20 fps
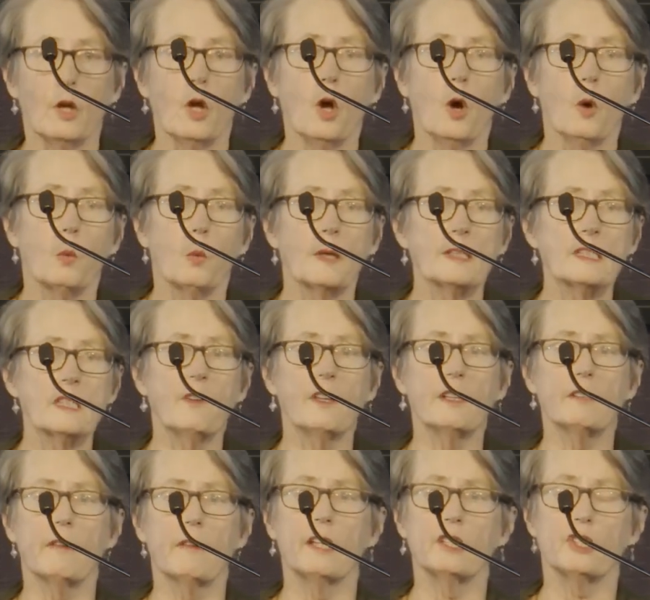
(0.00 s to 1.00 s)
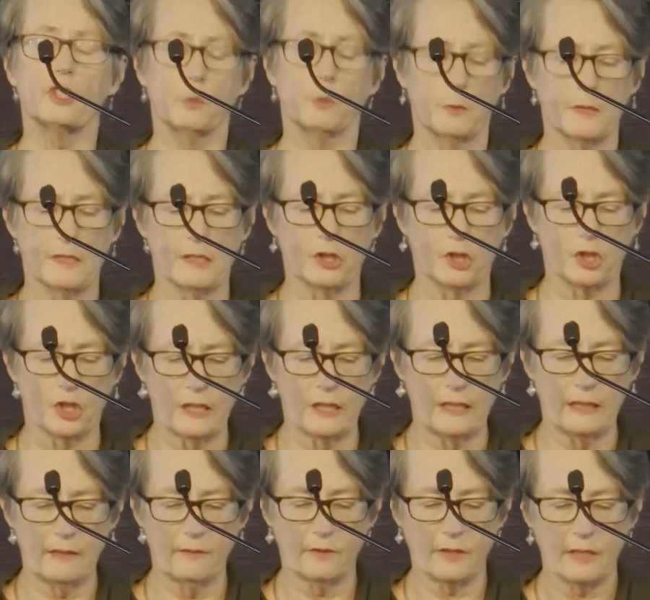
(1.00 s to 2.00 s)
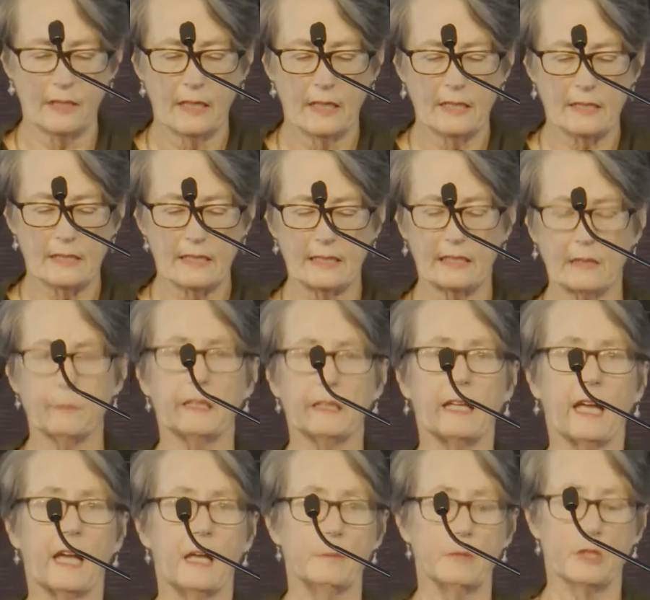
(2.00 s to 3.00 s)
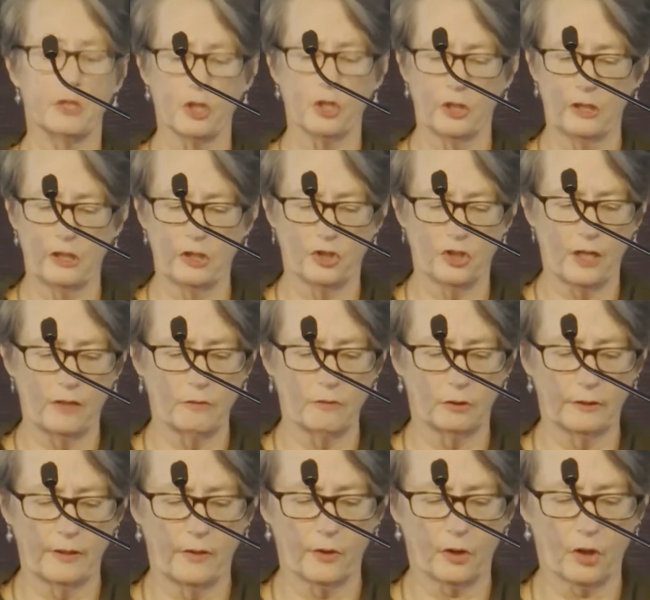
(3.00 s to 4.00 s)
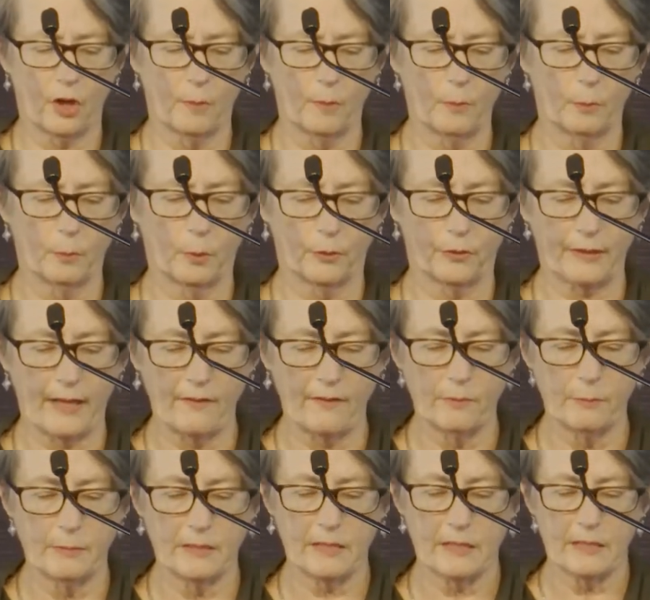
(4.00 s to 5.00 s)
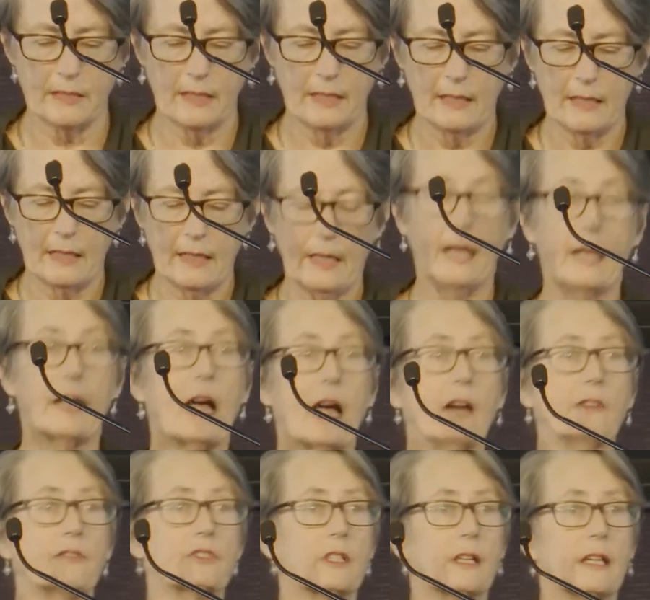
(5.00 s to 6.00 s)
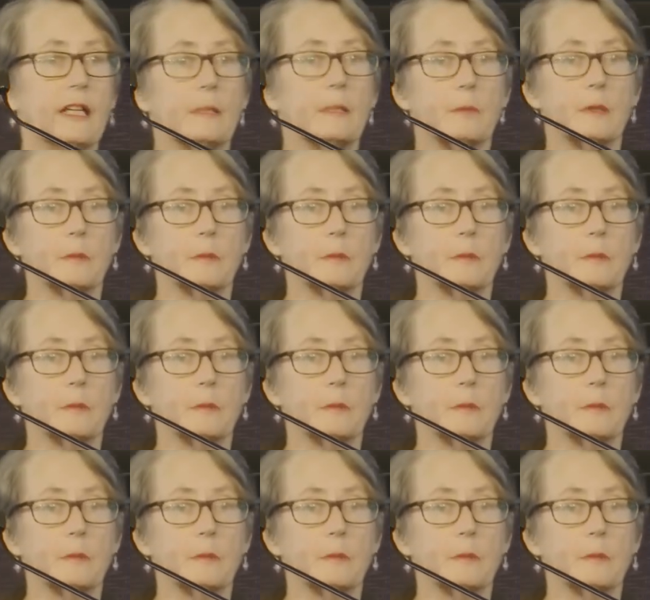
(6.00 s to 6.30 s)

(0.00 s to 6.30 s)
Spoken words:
Once federation was achieved, Deakin became Attorney-General in the Commonwealth Government, and after Edmund